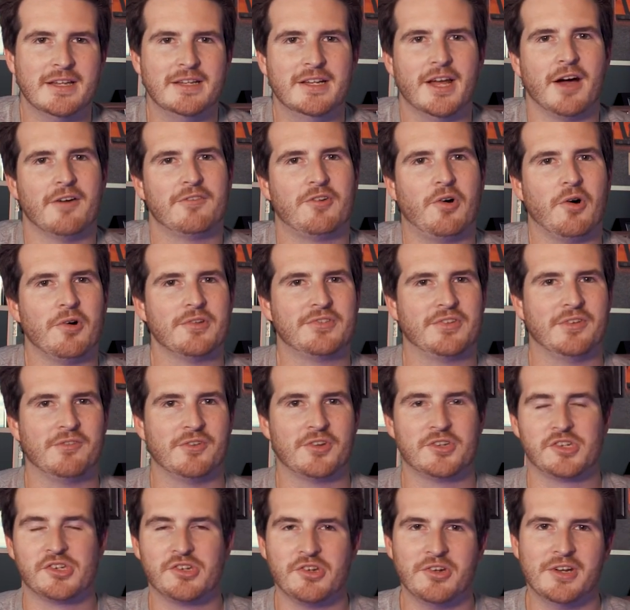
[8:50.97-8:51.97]
Now, of course, if
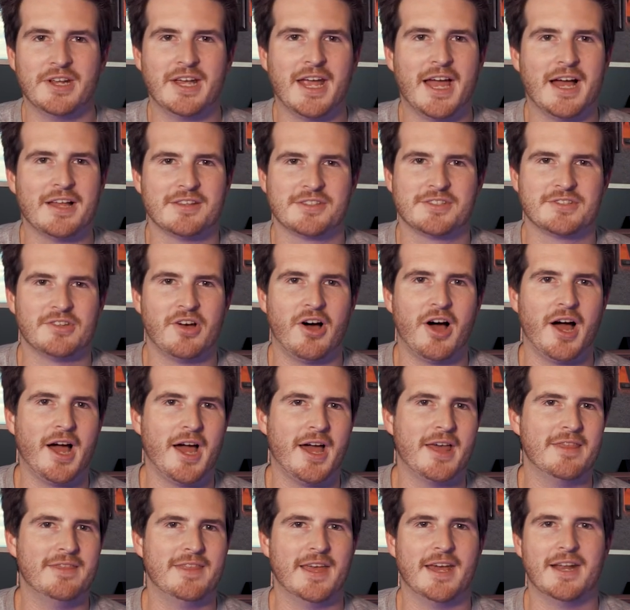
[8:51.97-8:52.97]
you're shooting outside,